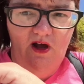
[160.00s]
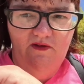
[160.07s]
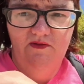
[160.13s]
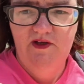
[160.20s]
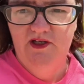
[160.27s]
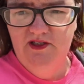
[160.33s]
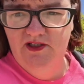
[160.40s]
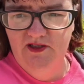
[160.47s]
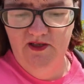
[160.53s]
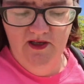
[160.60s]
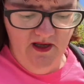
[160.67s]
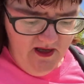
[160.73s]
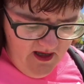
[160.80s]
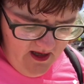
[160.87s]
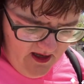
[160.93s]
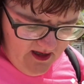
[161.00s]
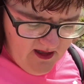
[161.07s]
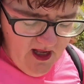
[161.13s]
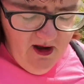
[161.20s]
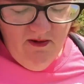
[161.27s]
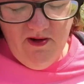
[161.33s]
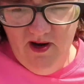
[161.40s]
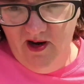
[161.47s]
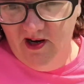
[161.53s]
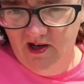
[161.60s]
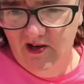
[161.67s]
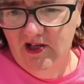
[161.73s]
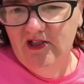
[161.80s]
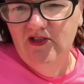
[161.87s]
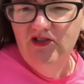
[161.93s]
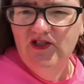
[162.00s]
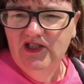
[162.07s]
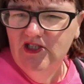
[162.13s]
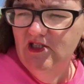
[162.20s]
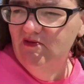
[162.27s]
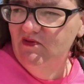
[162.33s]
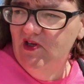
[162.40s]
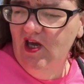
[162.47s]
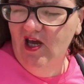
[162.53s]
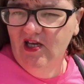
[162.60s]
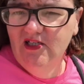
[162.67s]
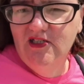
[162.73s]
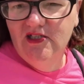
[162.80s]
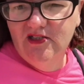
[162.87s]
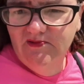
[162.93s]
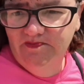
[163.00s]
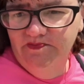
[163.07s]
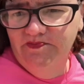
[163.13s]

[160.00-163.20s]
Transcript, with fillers: office now we are going to CVS